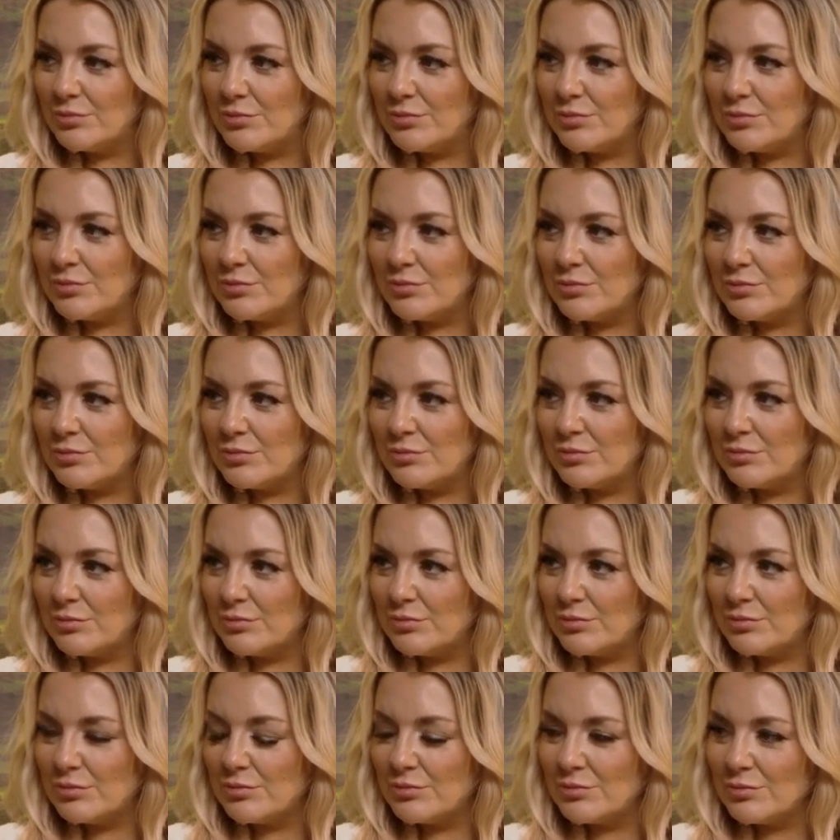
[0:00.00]

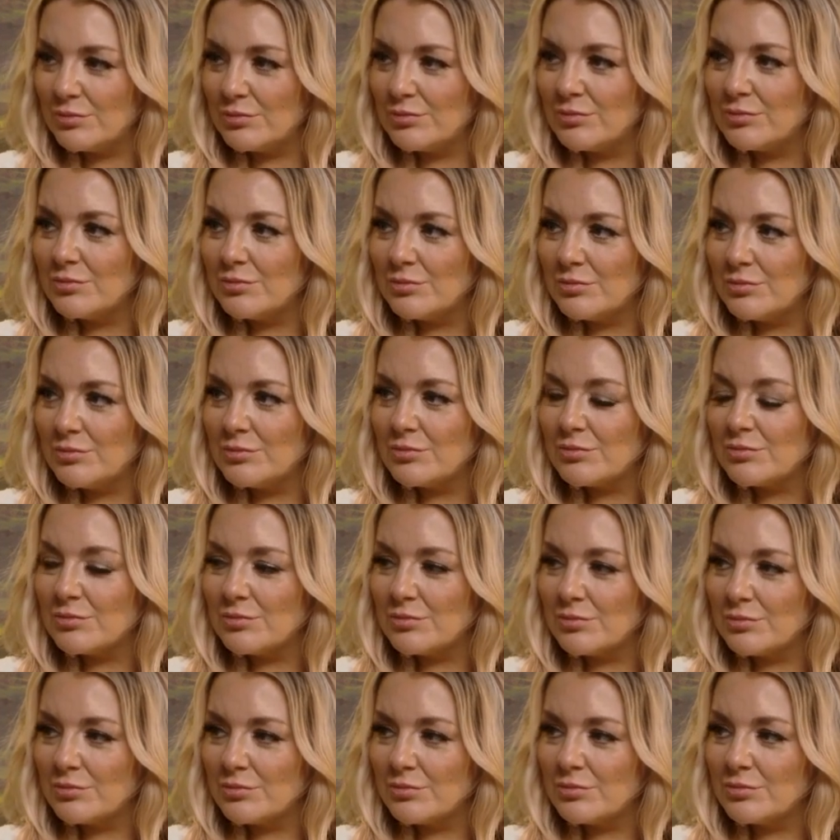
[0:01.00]

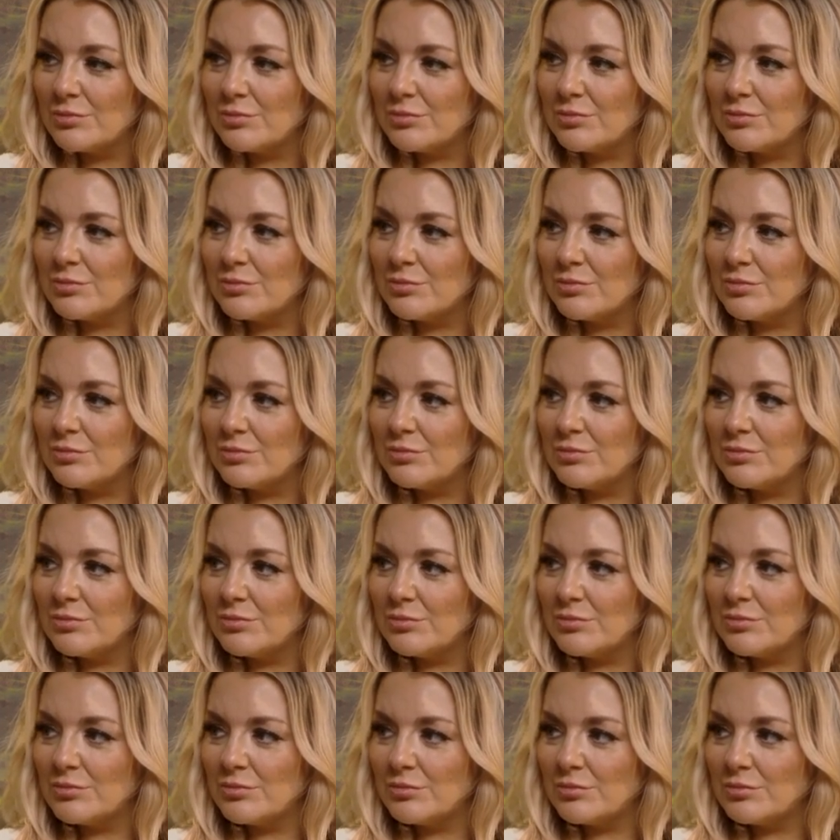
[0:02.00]

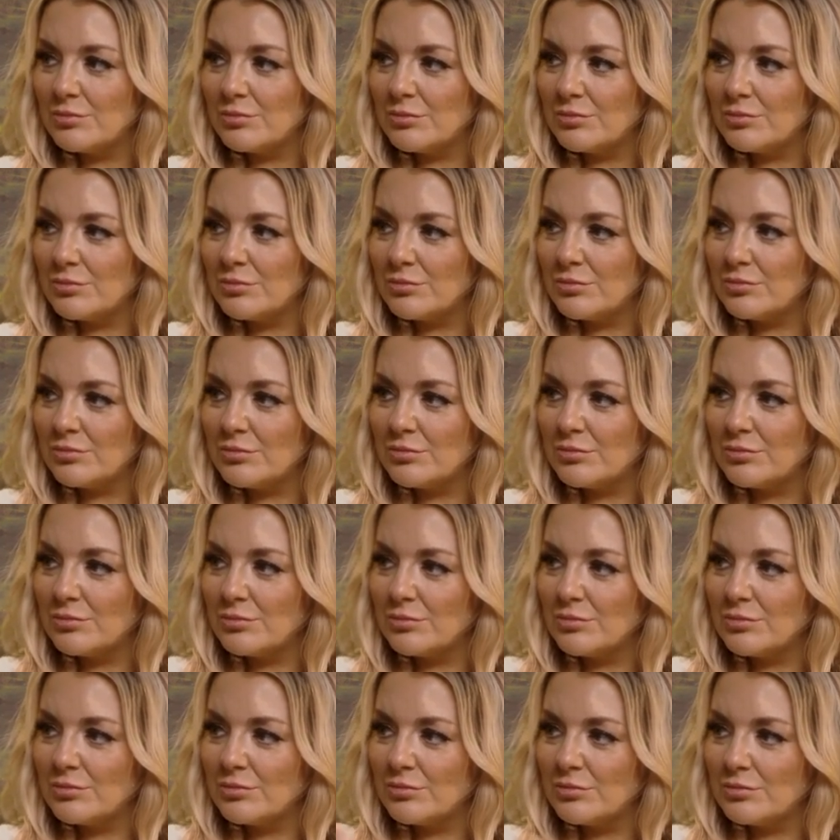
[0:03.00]

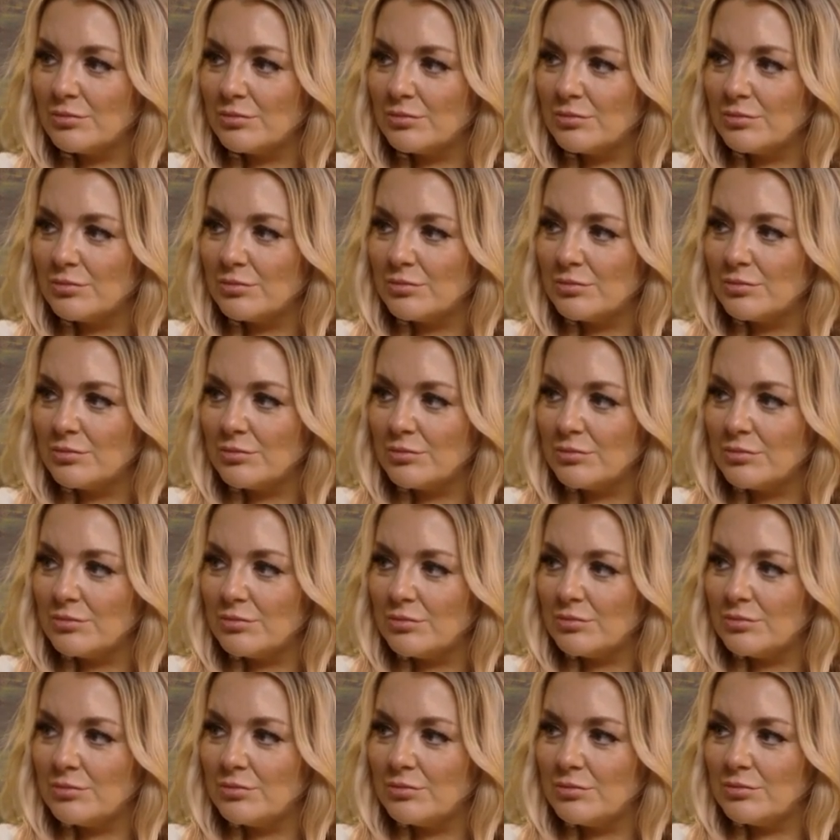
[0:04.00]

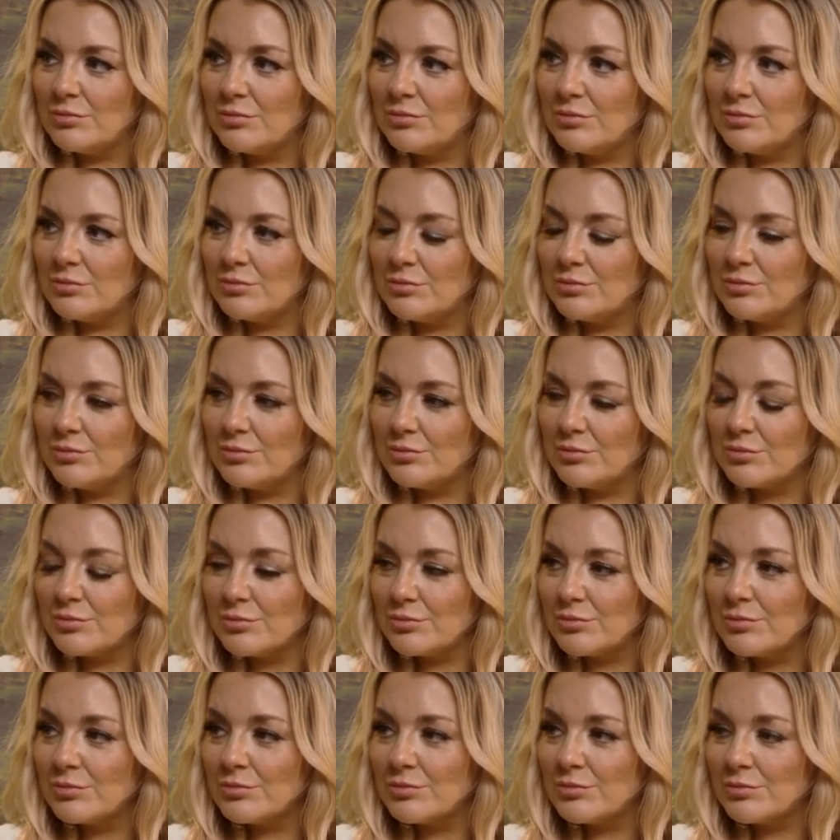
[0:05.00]

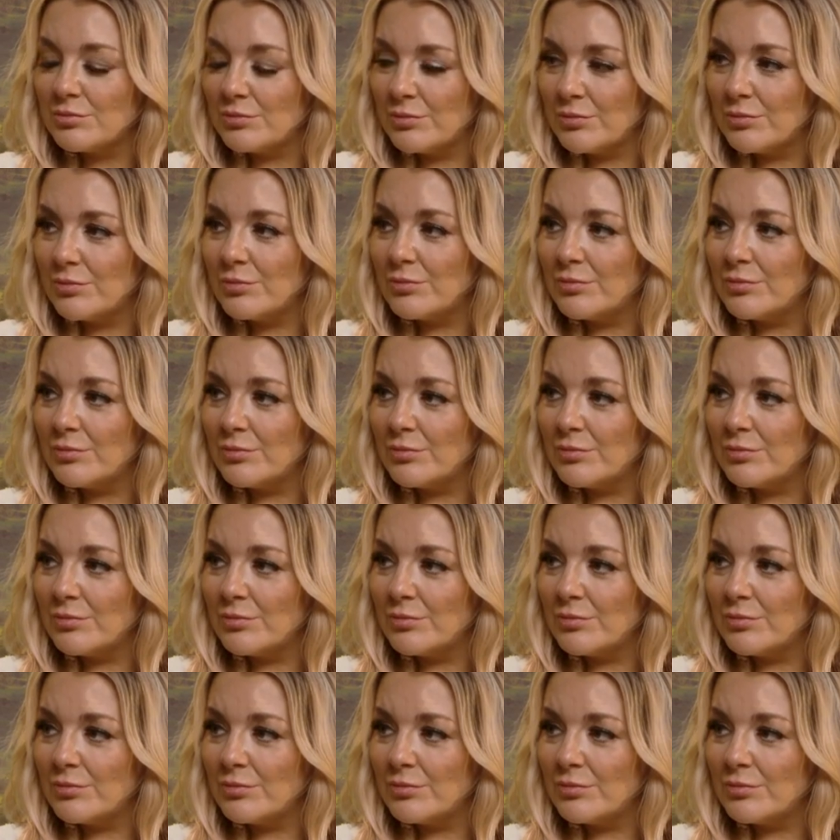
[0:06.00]
No words are spoken by the person on screen.